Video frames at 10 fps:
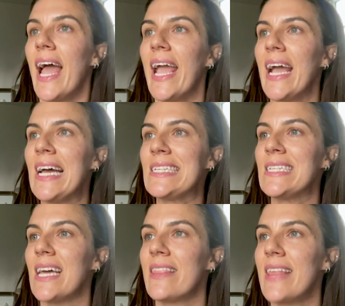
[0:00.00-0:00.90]

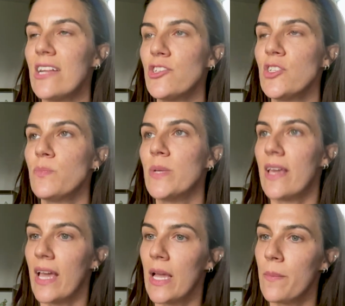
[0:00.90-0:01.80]
And that just
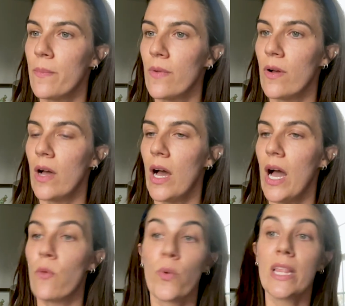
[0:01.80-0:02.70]
became
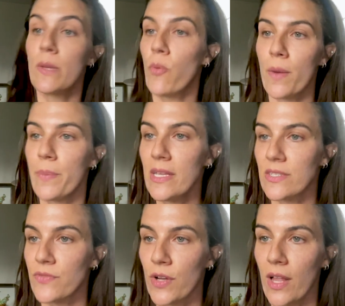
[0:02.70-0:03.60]
a really important
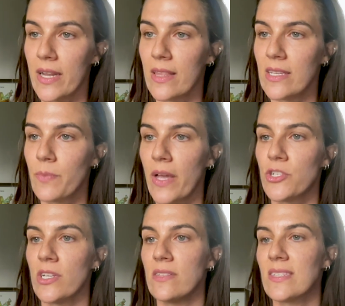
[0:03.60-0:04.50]
piece for a lot of these
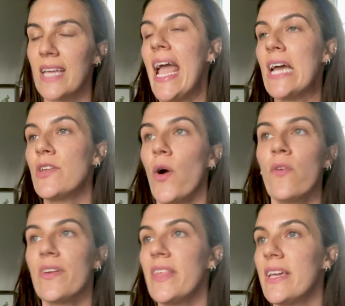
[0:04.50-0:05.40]
patients. And
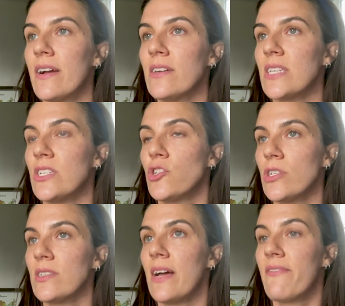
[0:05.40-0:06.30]
over the years, I
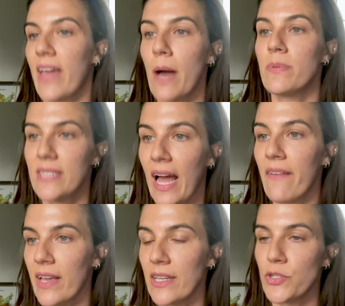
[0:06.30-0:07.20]
just have kept
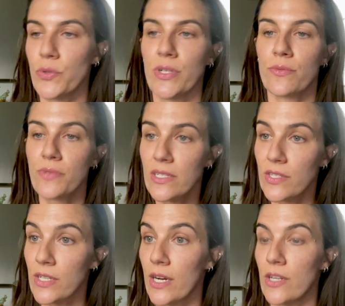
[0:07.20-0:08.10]
diving into it,
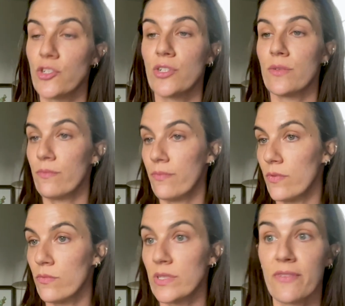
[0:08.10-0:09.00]
research,
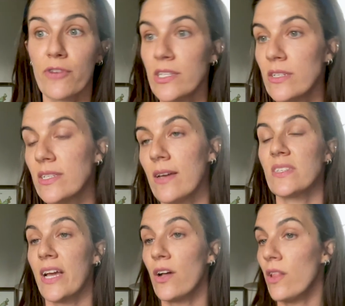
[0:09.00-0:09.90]
different
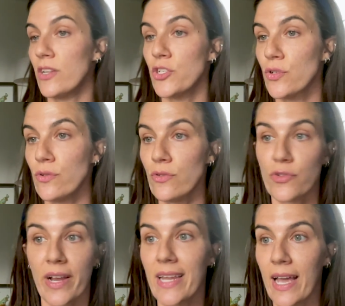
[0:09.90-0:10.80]
psychological
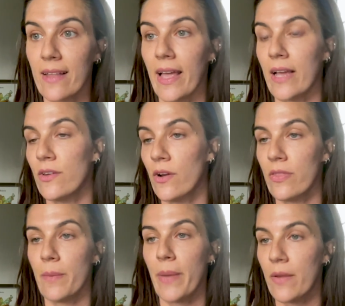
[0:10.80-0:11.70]
training, like
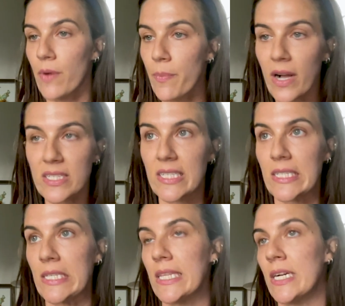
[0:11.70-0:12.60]
the pain
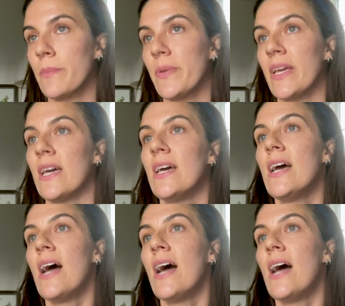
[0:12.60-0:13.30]
reprocessing therapy,